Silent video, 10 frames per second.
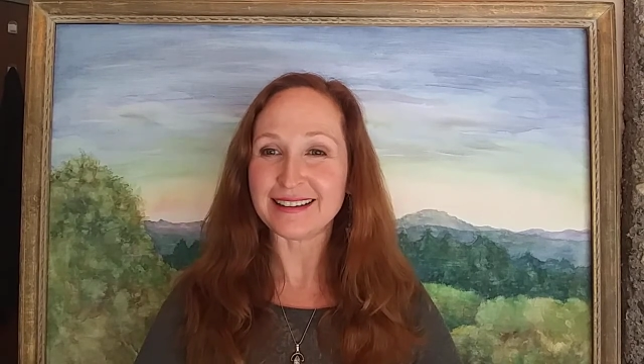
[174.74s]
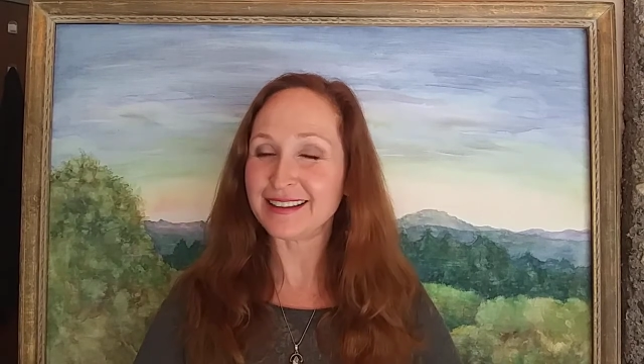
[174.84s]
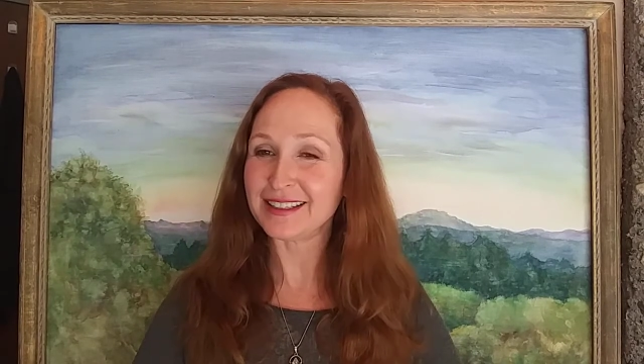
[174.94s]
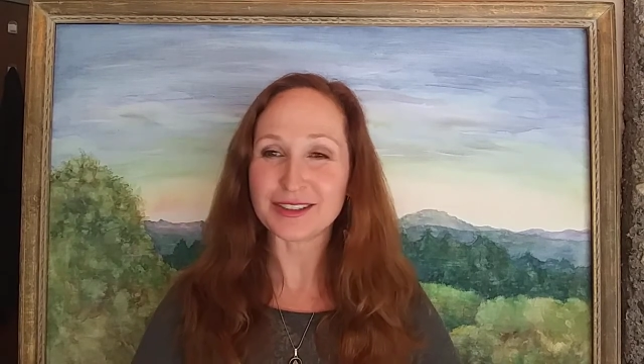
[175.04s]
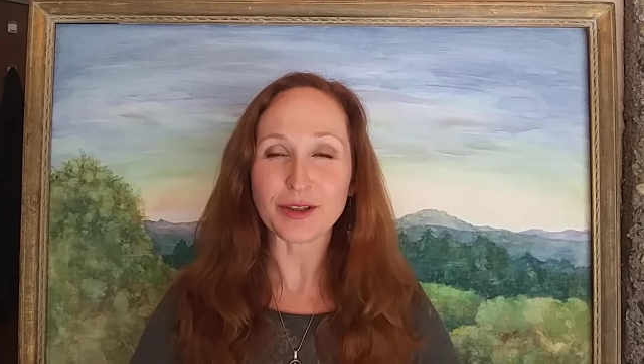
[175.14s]

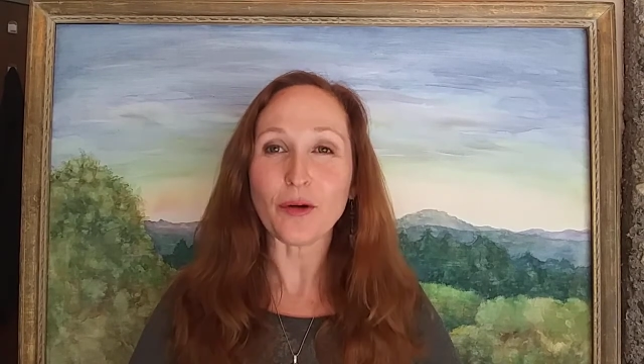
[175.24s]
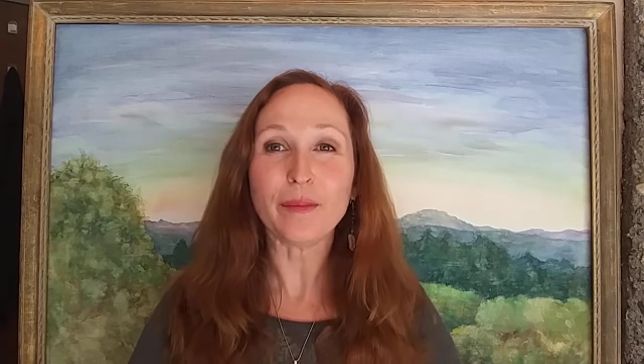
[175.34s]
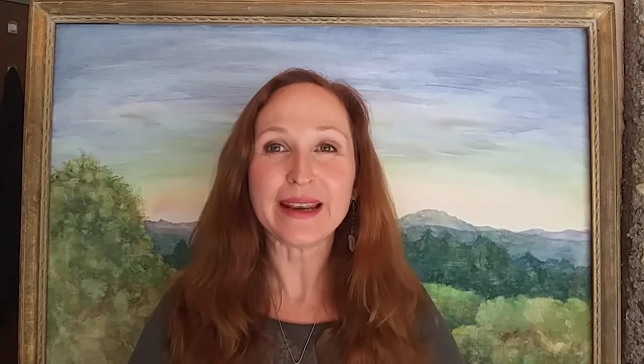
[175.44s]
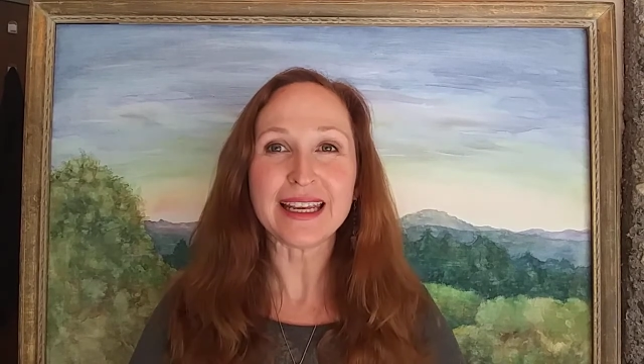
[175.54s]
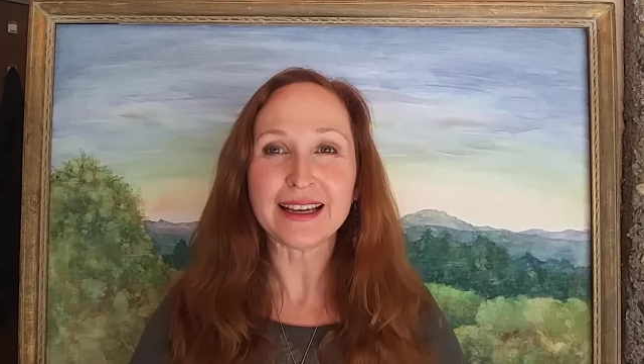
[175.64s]
so
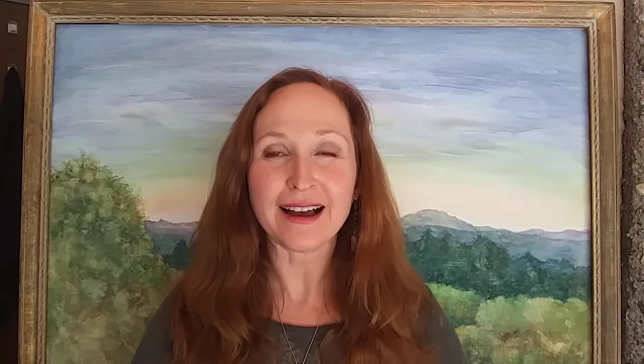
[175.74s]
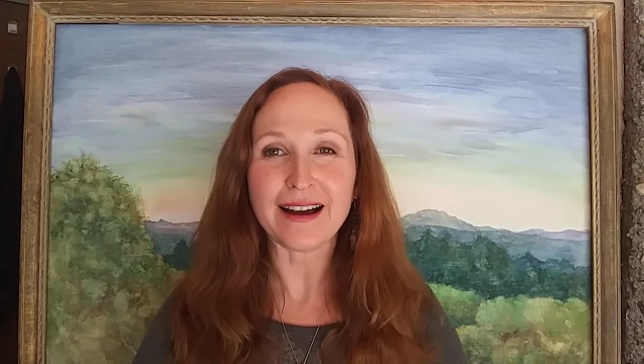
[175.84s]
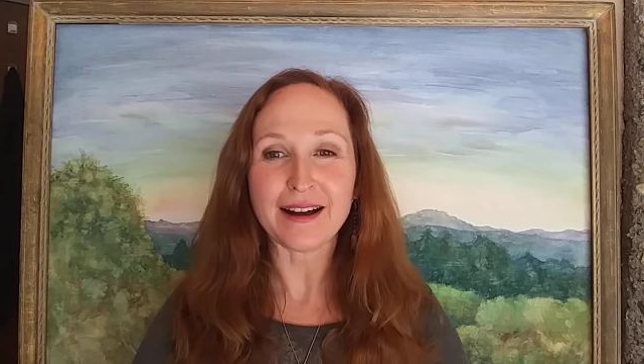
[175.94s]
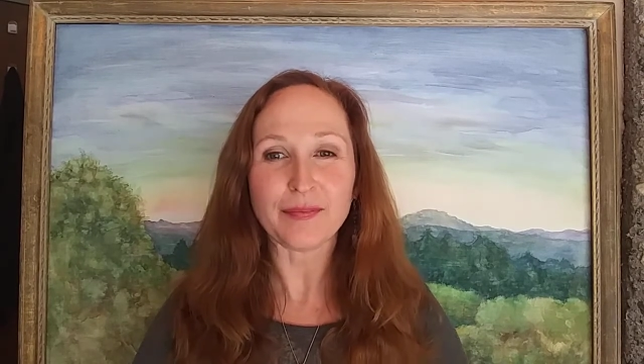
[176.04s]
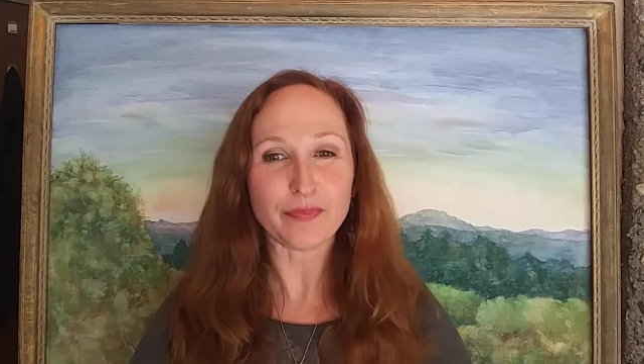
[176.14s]
many
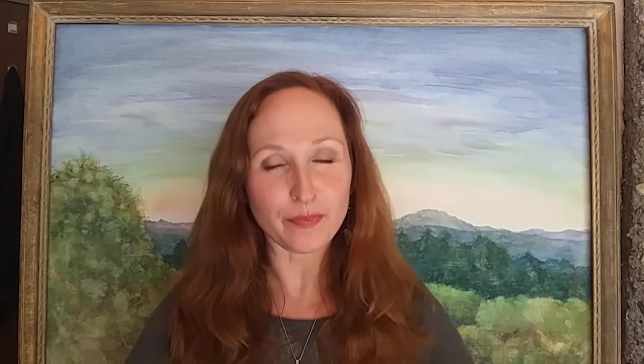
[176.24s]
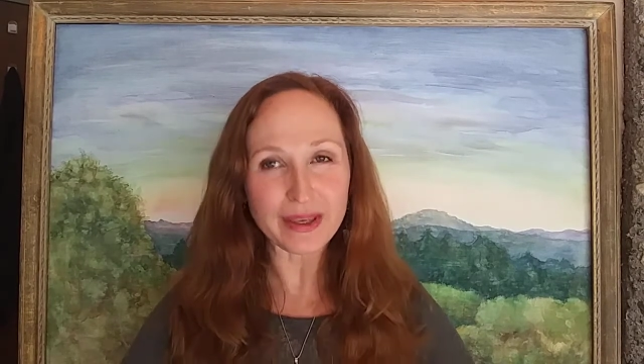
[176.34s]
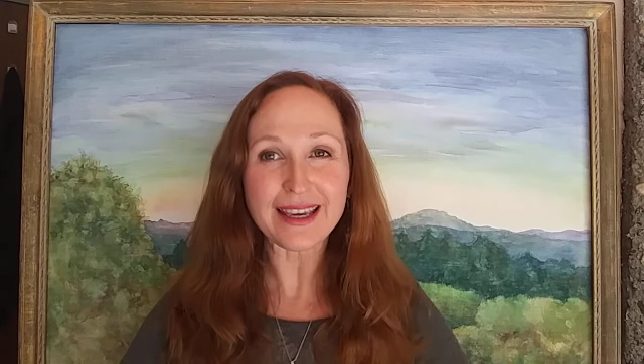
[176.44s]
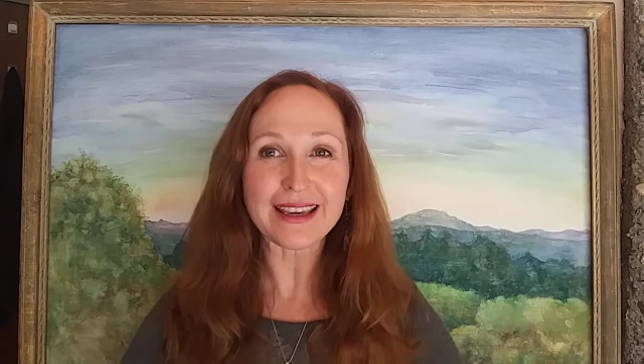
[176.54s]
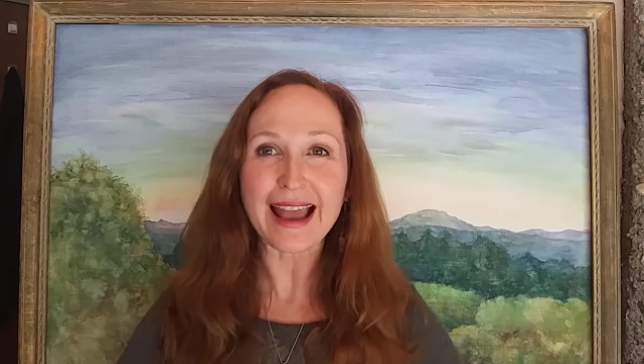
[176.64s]

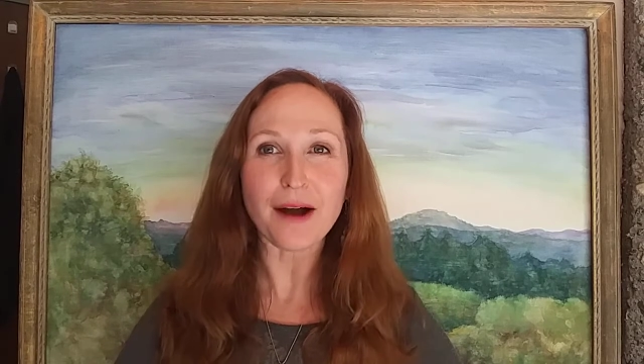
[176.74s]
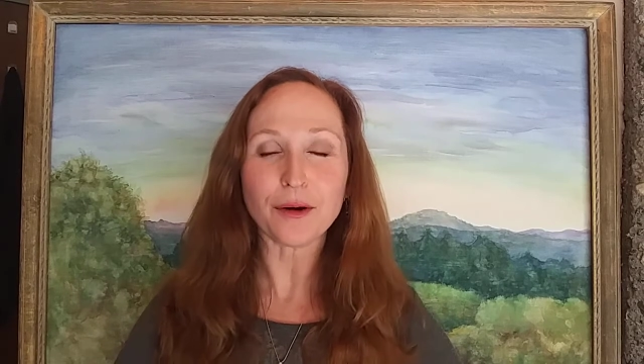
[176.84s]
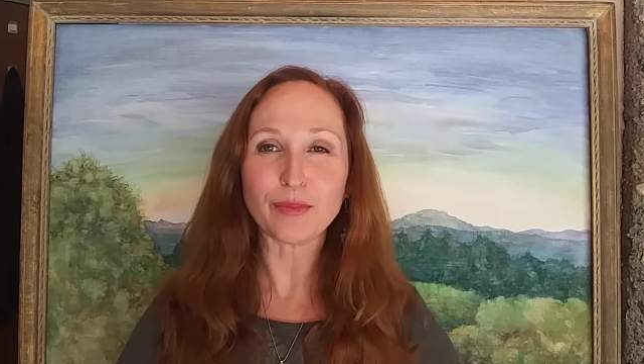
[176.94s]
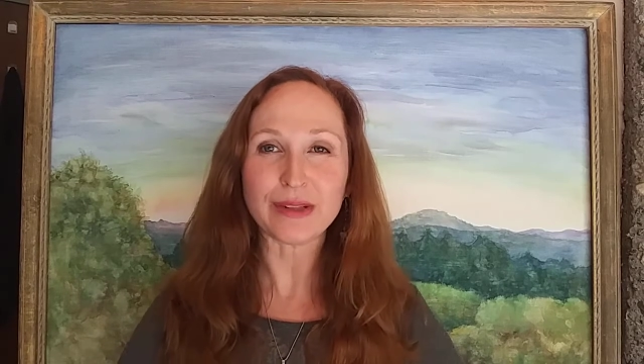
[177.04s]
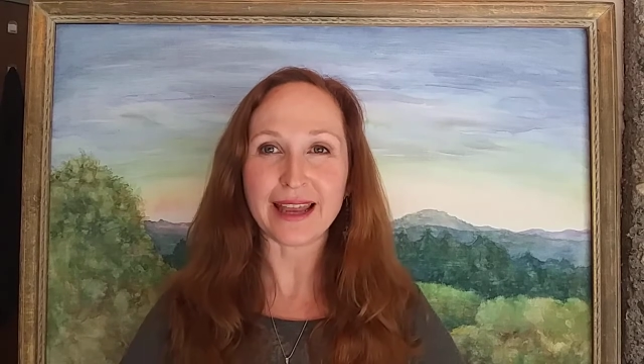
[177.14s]
big
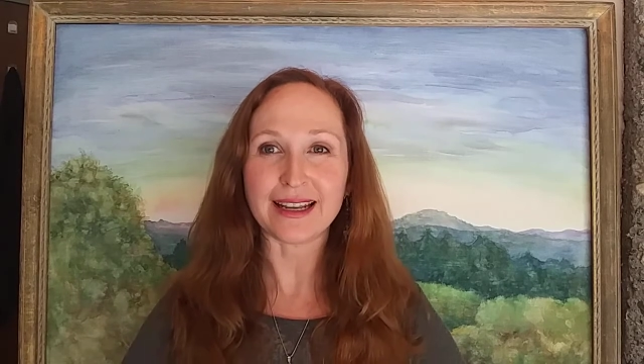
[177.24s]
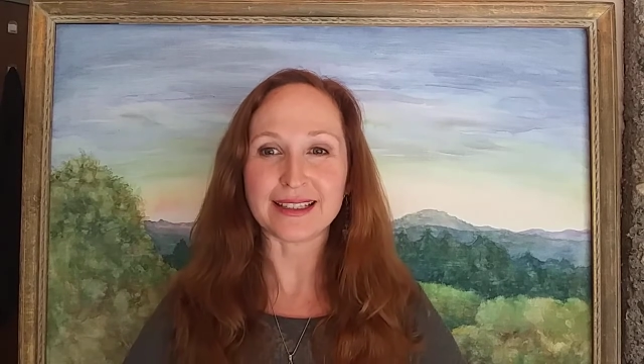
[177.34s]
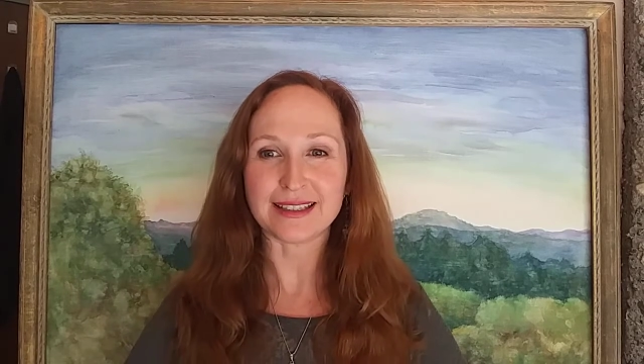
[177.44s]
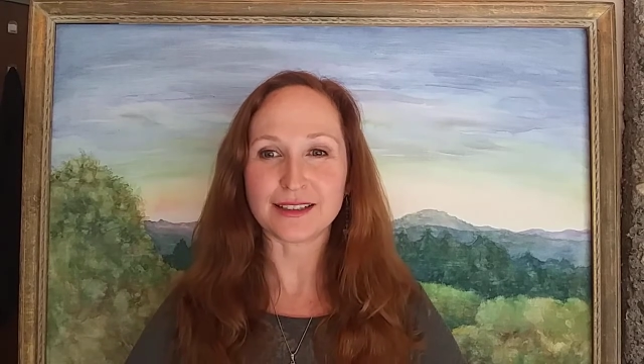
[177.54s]
outer planets,